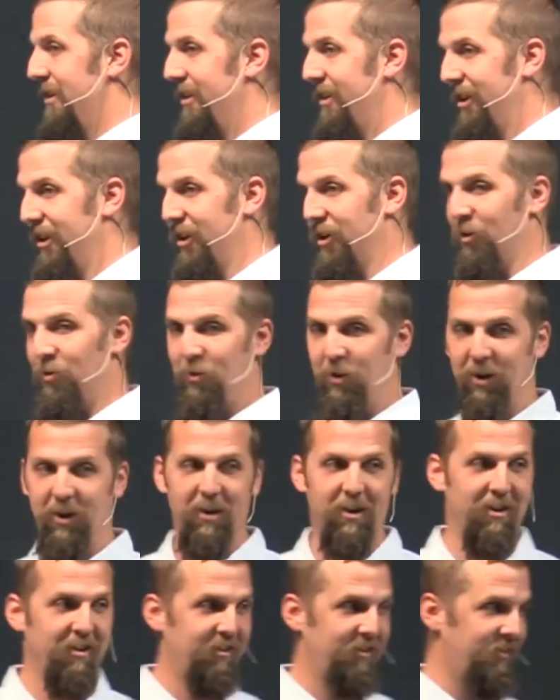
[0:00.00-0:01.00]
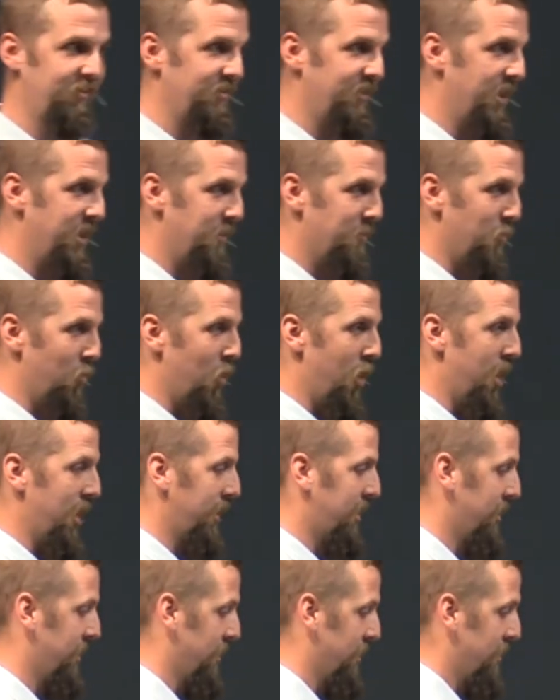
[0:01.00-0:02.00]
You know, we're going to just let him
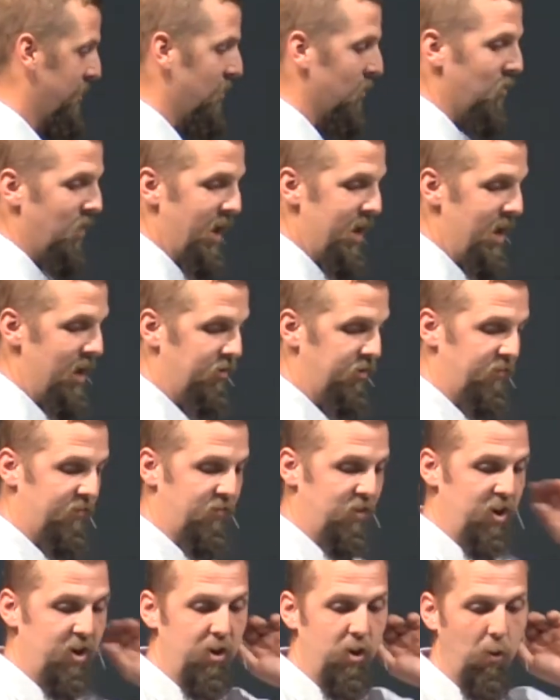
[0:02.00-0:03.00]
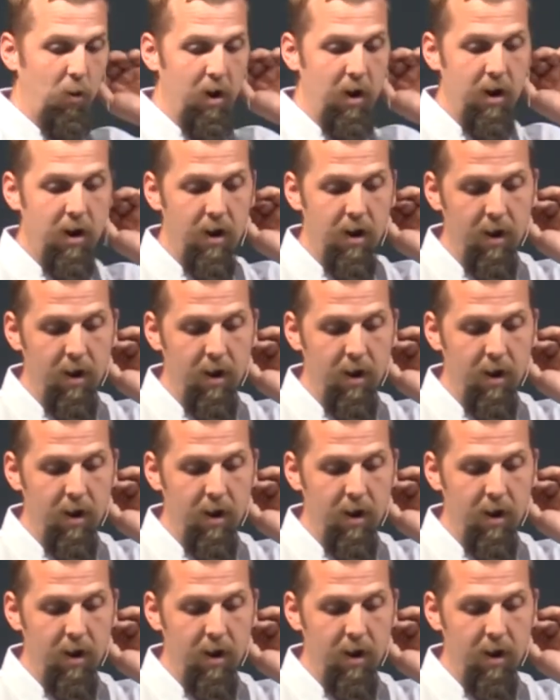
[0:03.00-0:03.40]
walk right out the front door